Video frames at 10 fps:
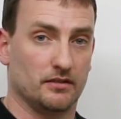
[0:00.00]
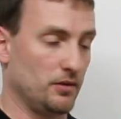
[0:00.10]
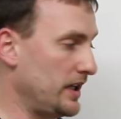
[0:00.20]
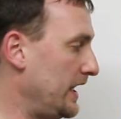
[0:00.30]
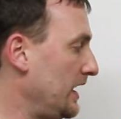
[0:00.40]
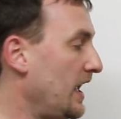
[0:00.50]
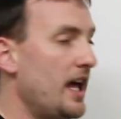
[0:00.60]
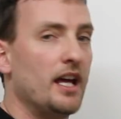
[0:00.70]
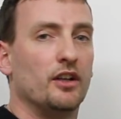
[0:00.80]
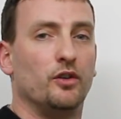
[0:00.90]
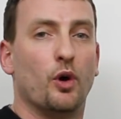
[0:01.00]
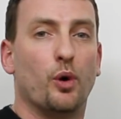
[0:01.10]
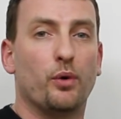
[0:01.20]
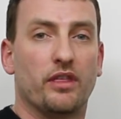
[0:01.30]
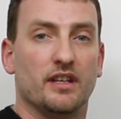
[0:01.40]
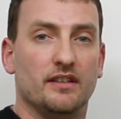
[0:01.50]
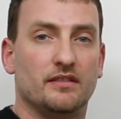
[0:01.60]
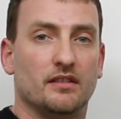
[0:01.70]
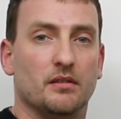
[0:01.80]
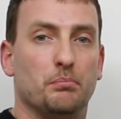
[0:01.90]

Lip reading: Okay, know these